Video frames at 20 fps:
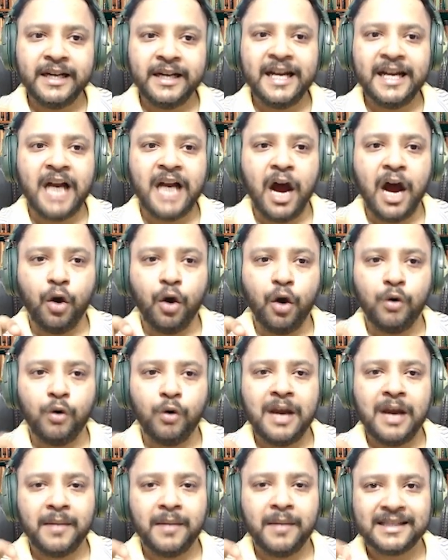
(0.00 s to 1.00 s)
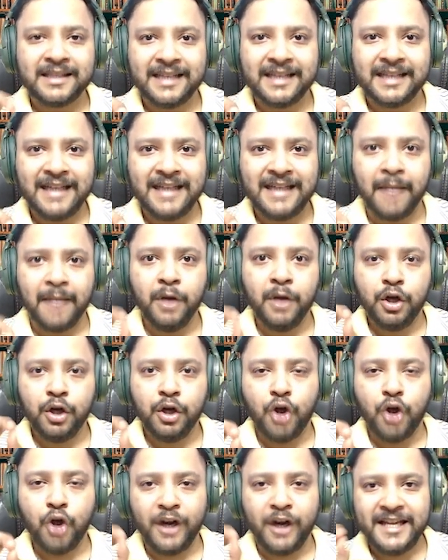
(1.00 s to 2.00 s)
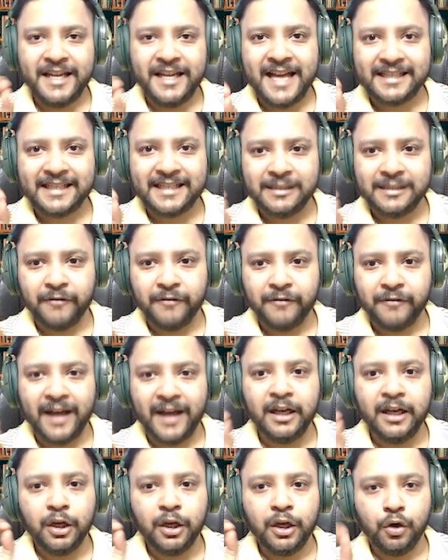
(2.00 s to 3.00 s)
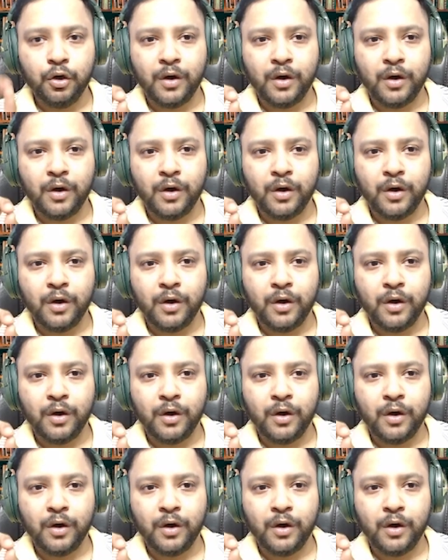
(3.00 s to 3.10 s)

create a Ollama setup.exe file